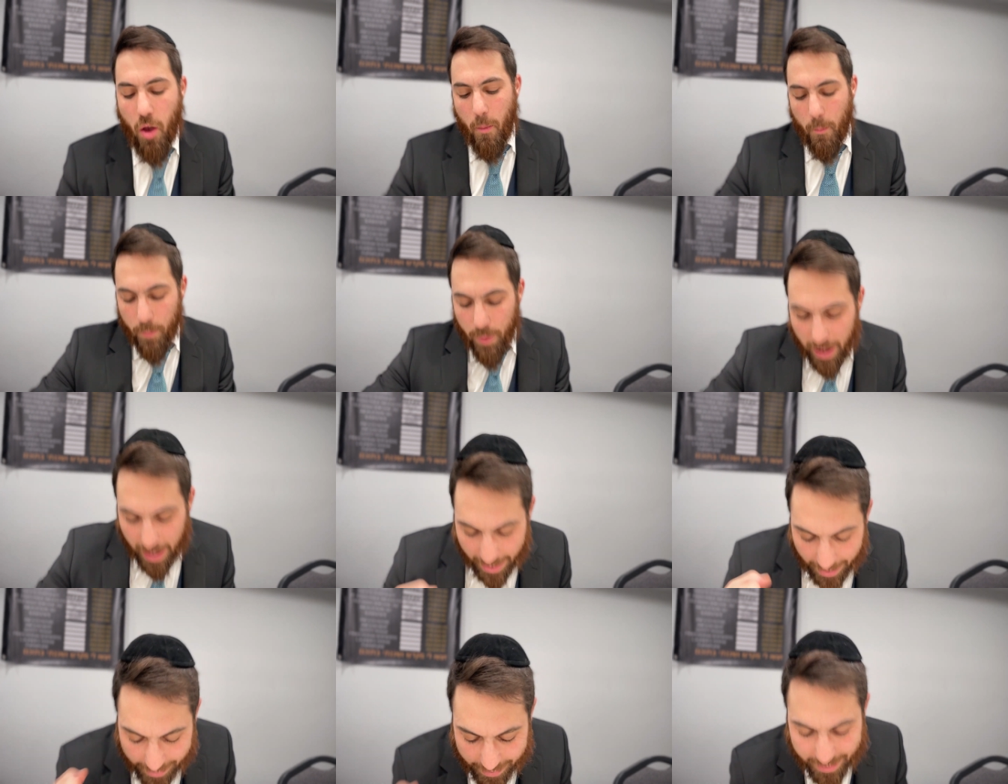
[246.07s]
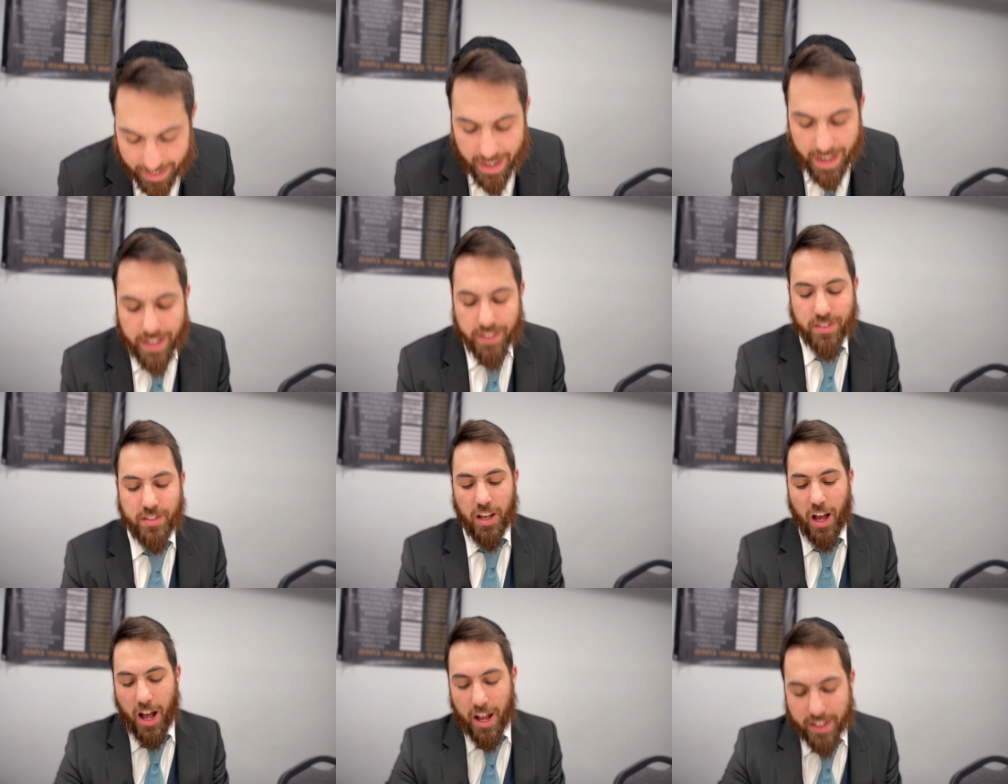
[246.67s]
we need
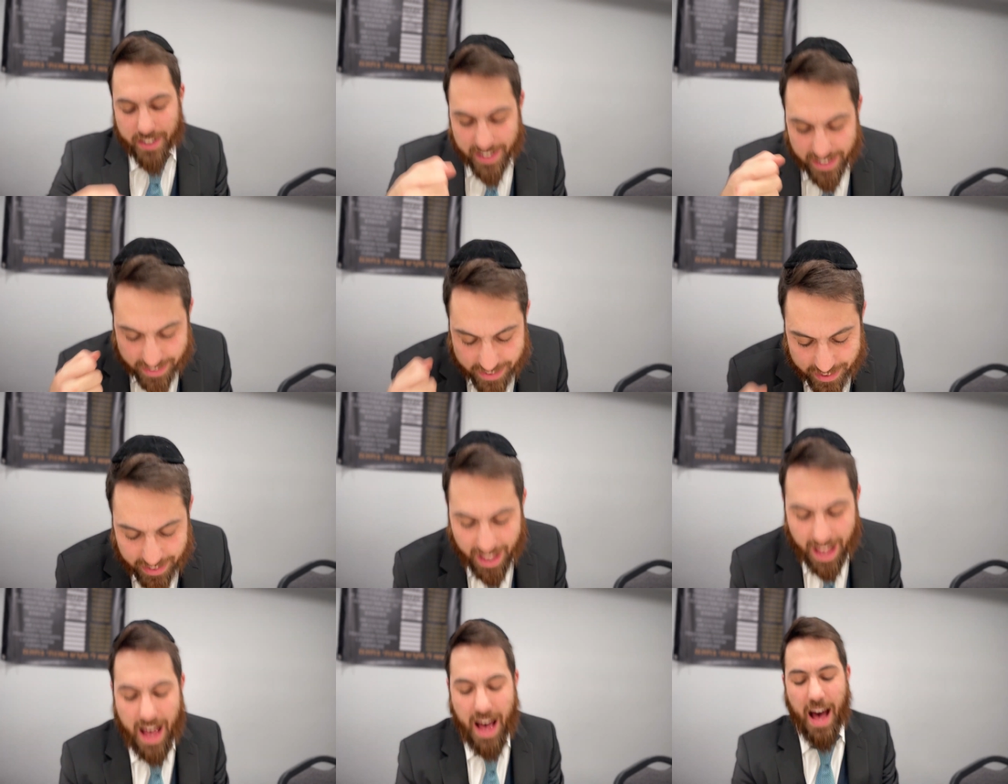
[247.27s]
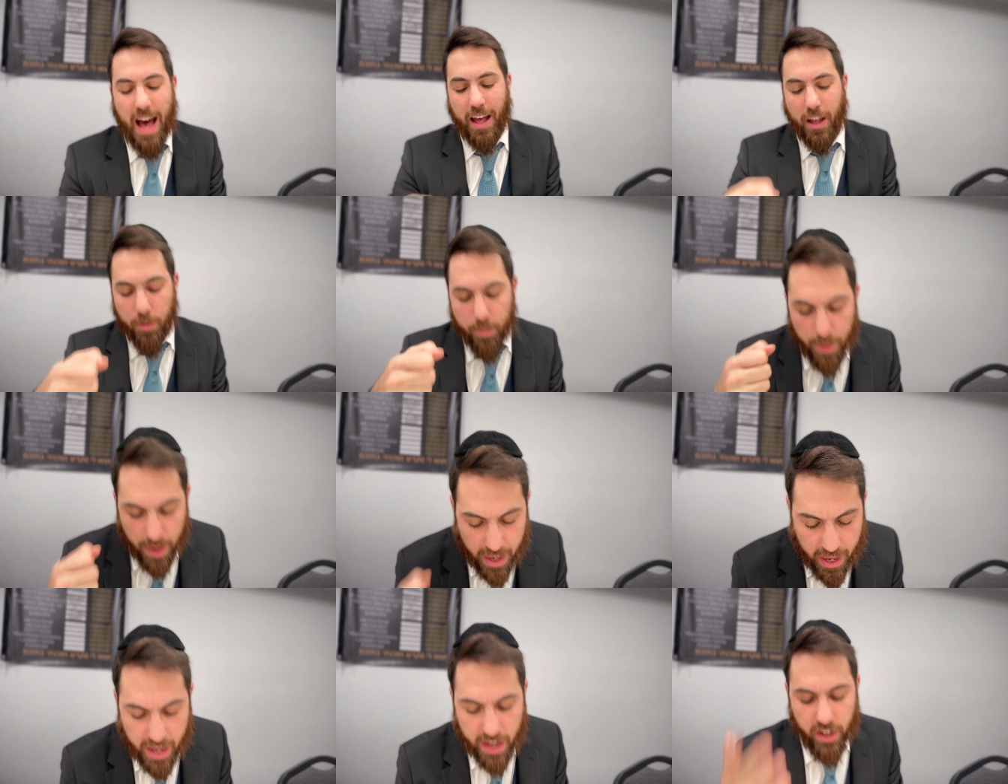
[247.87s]

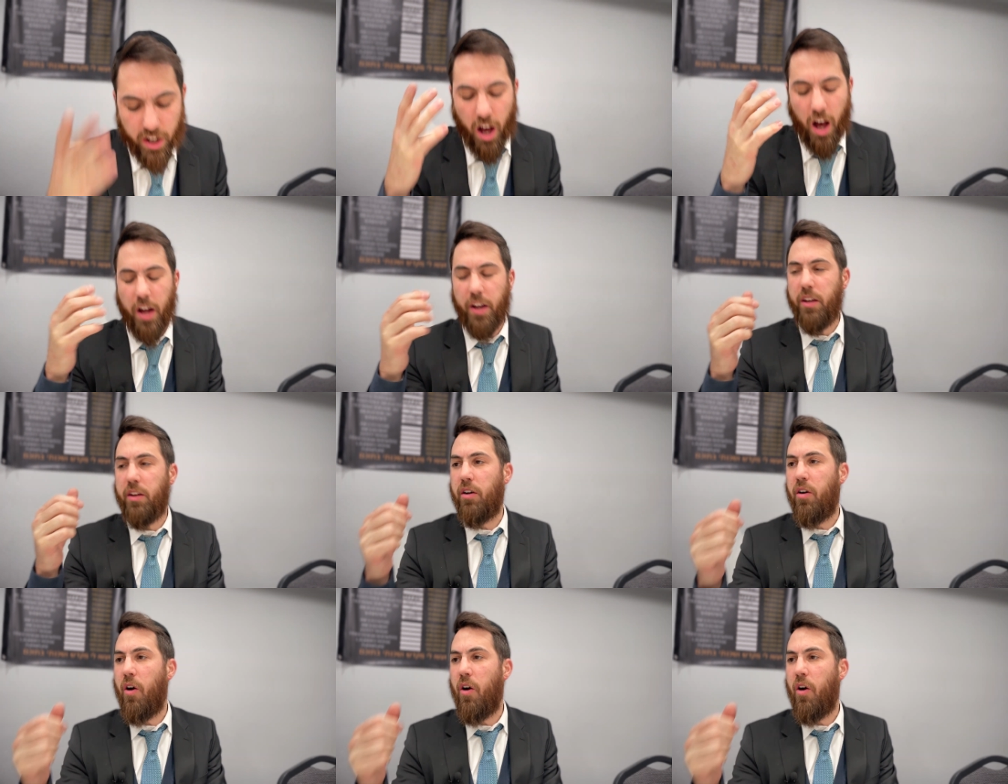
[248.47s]
the